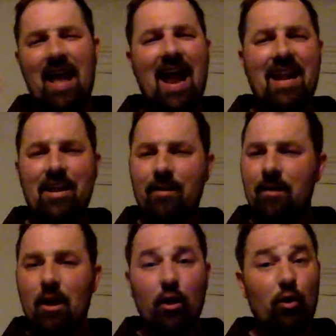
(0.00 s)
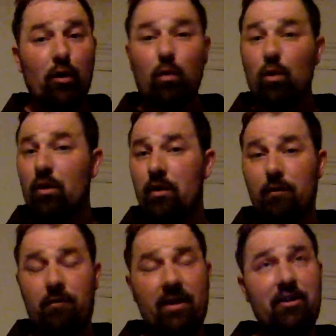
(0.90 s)
Any good work
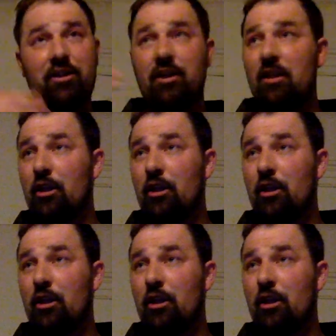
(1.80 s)
of fiction,